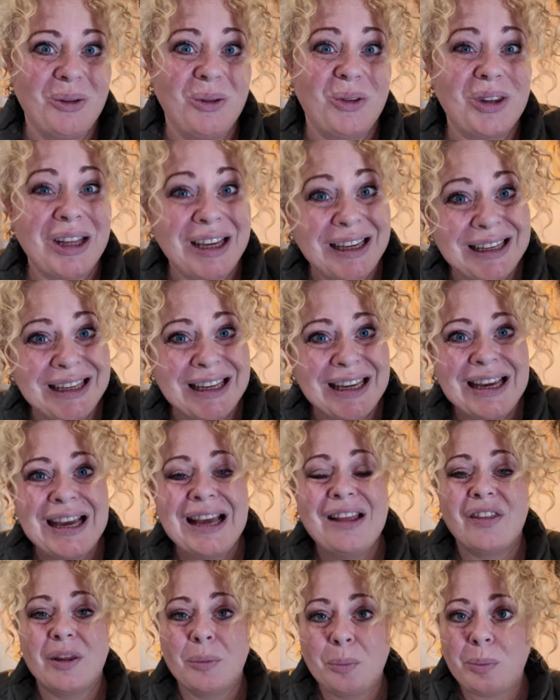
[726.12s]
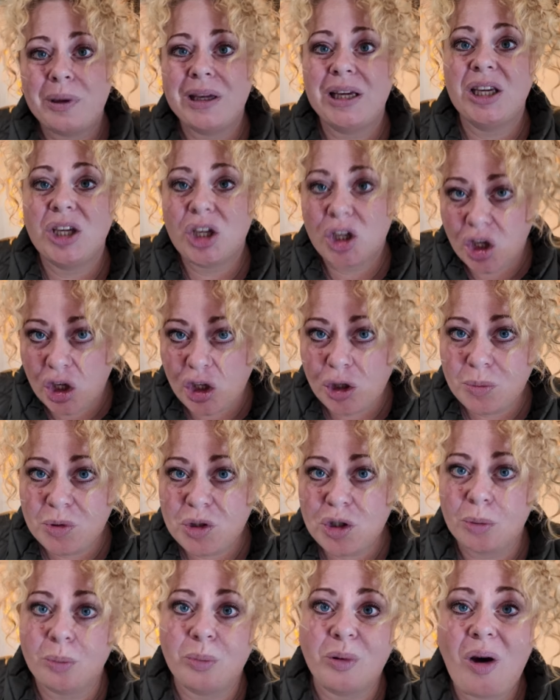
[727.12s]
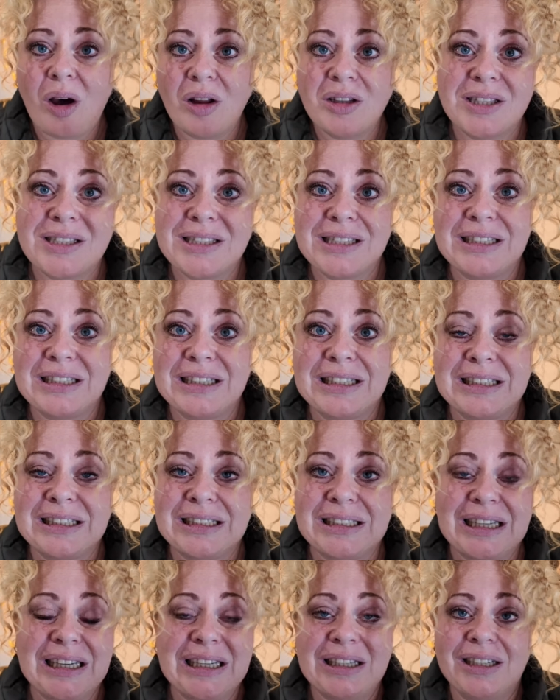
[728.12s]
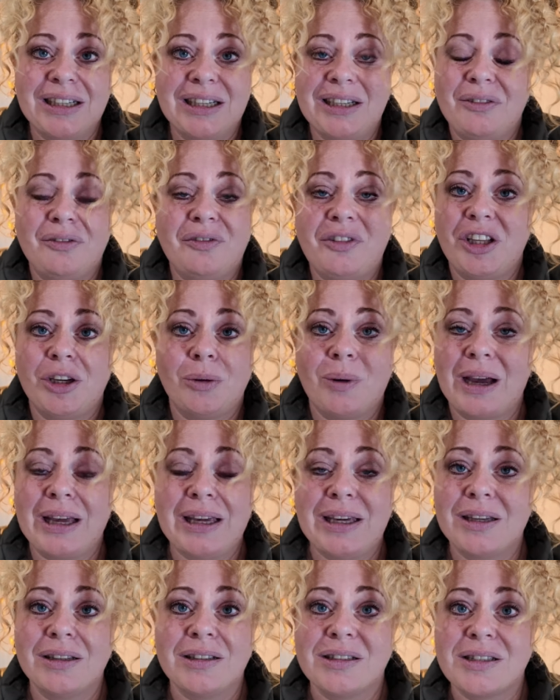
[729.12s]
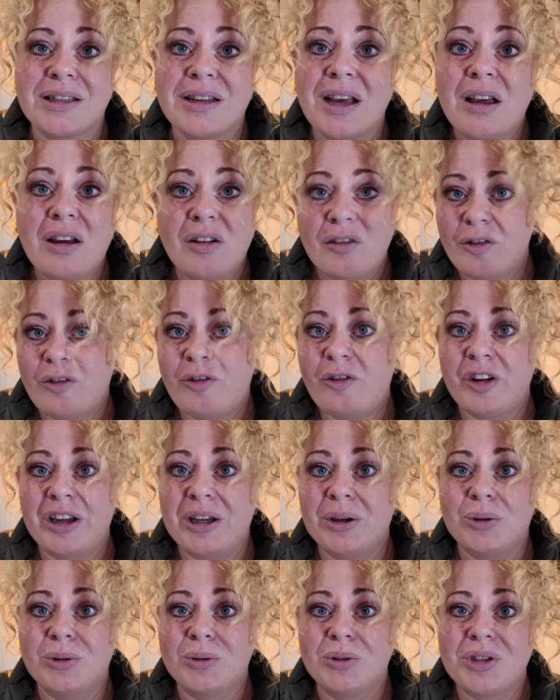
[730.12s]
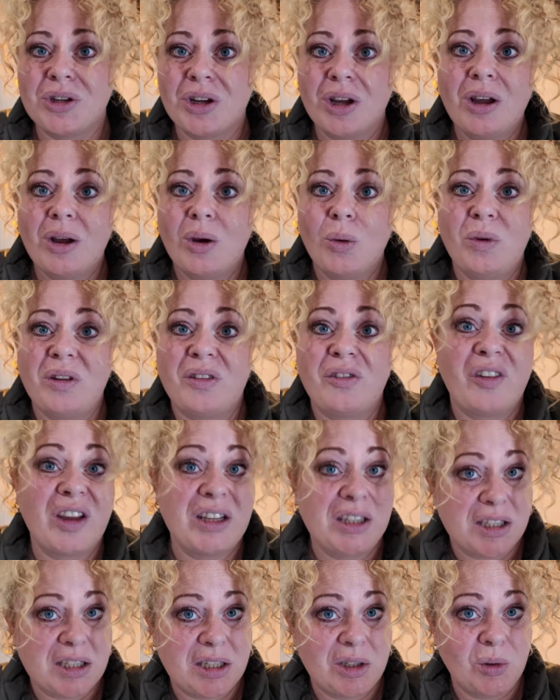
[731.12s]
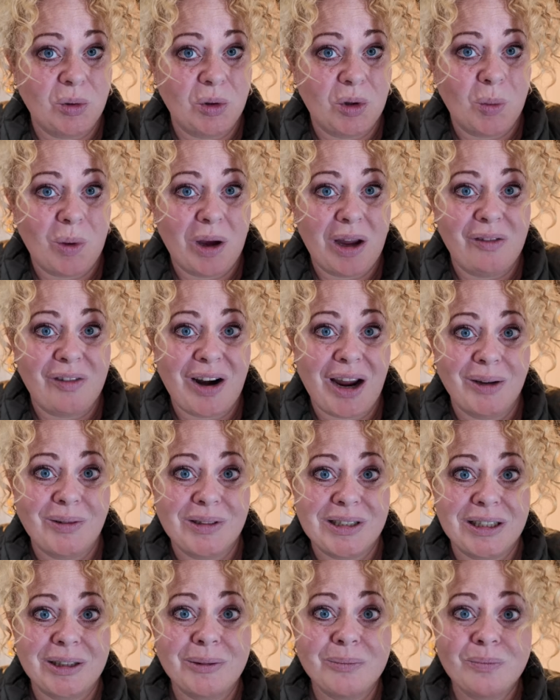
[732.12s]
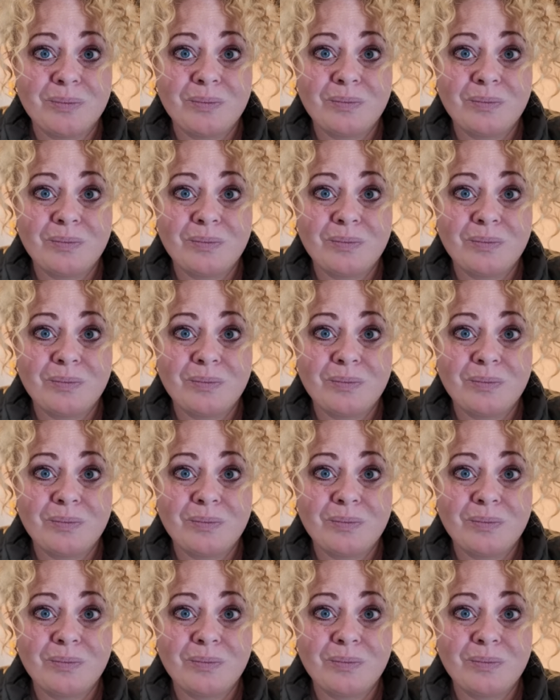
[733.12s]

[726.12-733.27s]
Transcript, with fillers: own thing, than being cooped up constantly in a few acres field with fencing all the way around it.